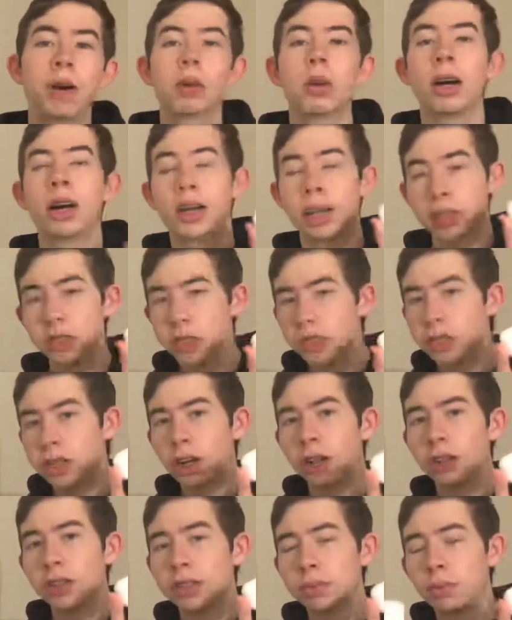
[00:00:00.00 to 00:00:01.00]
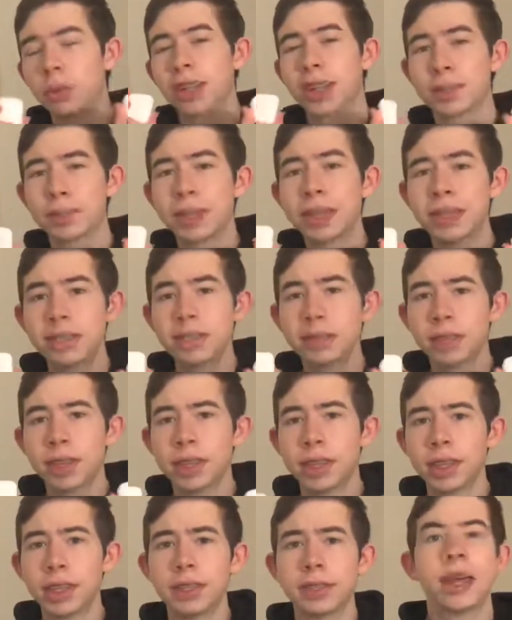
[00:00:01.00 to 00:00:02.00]
$100 more expensive than
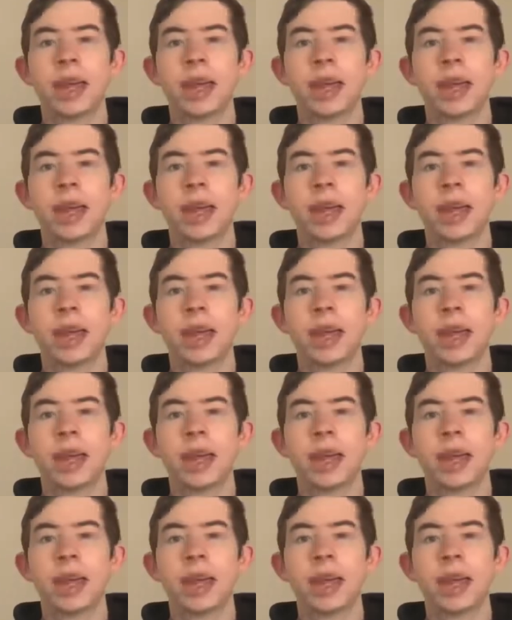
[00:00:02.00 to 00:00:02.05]
these.